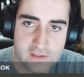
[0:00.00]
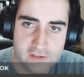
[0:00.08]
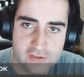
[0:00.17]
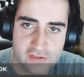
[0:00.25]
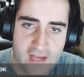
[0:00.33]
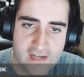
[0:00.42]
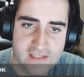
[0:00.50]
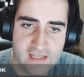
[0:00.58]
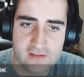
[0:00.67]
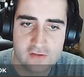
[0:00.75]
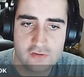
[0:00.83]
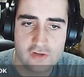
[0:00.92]
So I
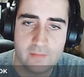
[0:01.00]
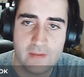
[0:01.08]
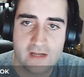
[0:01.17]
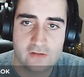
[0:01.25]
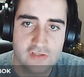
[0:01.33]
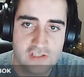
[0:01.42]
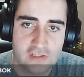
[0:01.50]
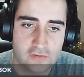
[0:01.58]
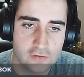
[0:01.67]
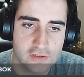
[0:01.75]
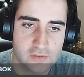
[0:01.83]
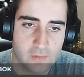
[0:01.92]
decided to drop back to
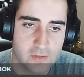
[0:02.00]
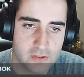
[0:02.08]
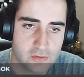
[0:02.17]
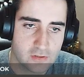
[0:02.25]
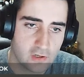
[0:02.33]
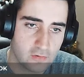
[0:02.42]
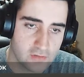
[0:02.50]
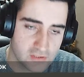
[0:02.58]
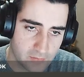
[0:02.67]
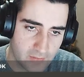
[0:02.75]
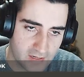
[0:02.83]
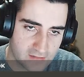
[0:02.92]
c2, so my bishop can always
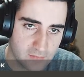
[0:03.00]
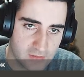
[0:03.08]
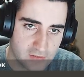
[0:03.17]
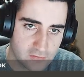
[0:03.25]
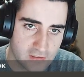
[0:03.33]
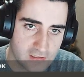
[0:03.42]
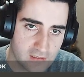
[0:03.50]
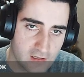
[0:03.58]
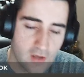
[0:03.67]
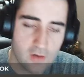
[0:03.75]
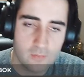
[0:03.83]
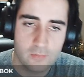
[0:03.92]
come back to b3,
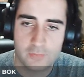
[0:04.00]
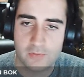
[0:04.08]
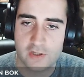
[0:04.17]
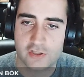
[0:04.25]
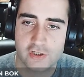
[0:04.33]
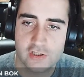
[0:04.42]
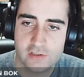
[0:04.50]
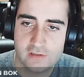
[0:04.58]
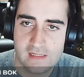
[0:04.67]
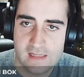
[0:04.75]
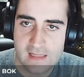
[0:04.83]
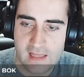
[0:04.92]
put pressure here,
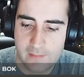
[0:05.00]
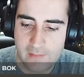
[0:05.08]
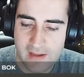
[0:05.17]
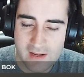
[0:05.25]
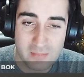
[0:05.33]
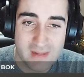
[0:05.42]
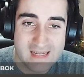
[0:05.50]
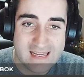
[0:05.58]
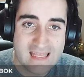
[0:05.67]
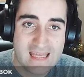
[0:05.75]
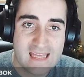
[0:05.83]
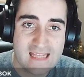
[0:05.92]
and M3GAN played
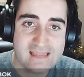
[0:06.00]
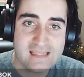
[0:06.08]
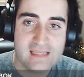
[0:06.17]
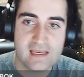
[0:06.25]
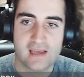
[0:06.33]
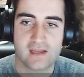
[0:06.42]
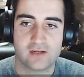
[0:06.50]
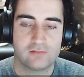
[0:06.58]
king d8.